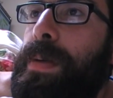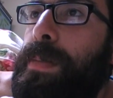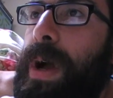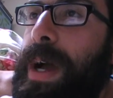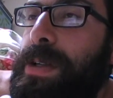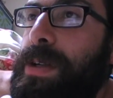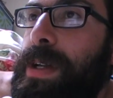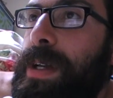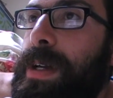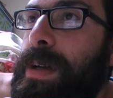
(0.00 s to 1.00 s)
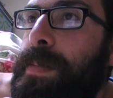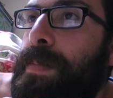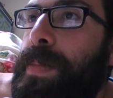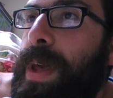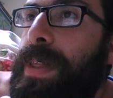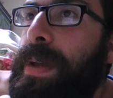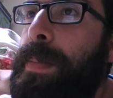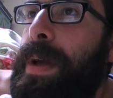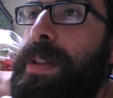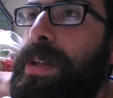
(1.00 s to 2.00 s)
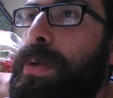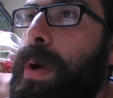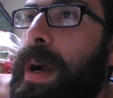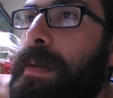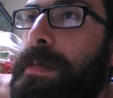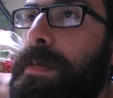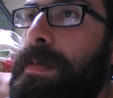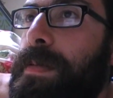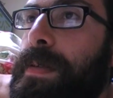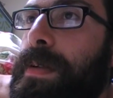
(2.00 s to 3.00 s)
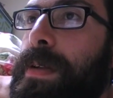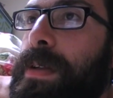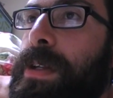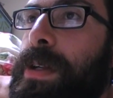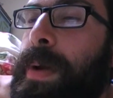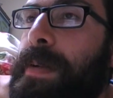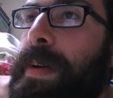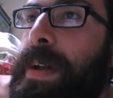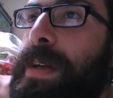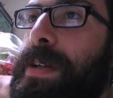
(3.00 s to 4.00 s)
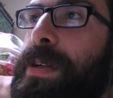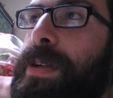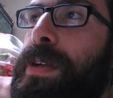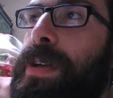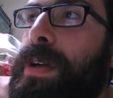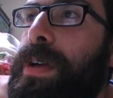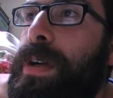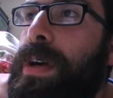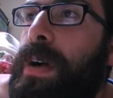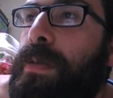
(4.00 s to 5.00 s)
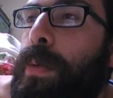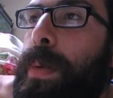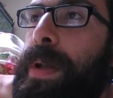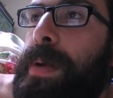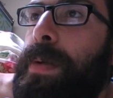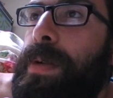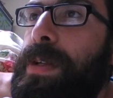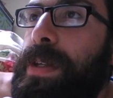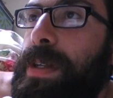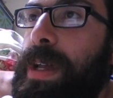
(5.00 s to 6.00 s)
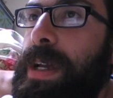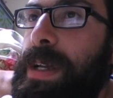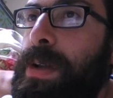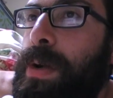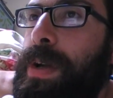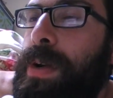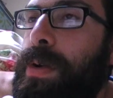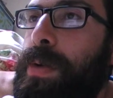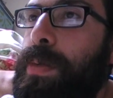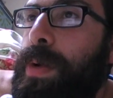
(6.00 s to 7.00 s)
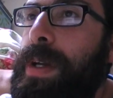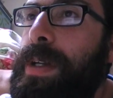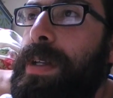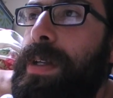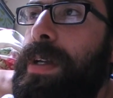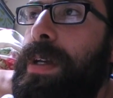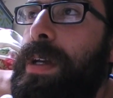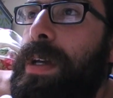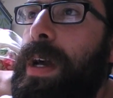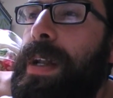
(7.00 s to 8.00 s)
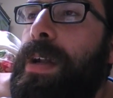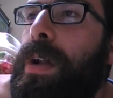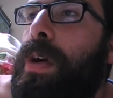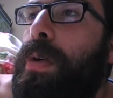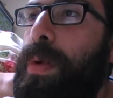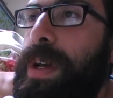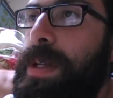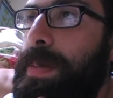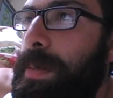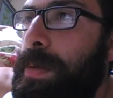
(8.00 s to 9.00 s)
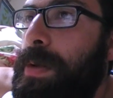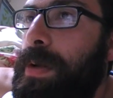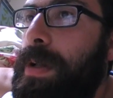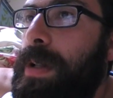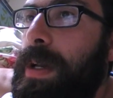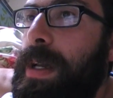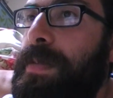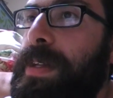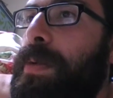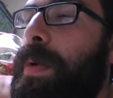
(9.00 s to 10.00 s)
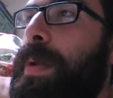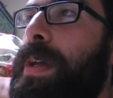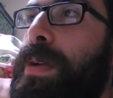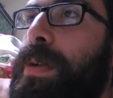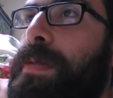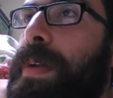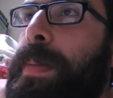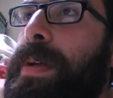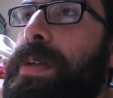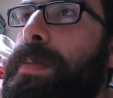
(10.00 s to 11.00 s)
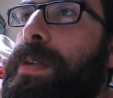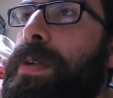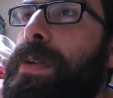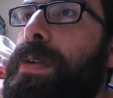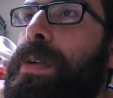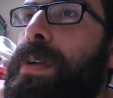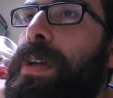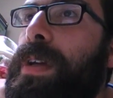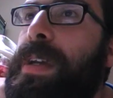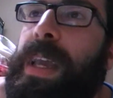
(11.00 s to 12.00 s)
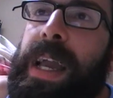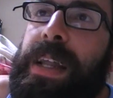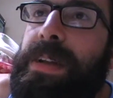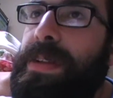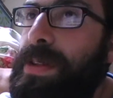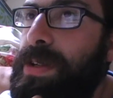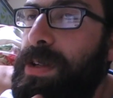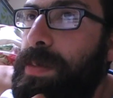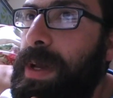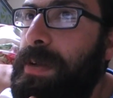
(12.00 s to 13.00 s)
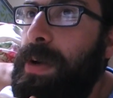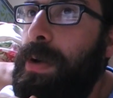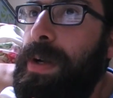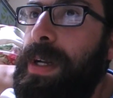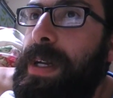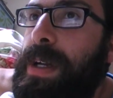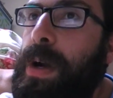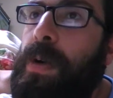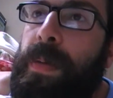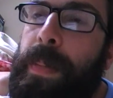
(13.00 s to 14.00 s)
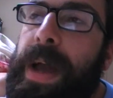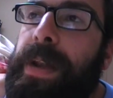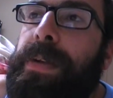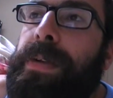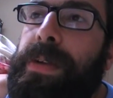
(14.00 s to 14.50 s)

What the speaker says: But actually, I think men do have some advantage over women in most of society. Not in all ways, and in a lot of ways, people like I've seen women who use feminism to gain the superiority over men,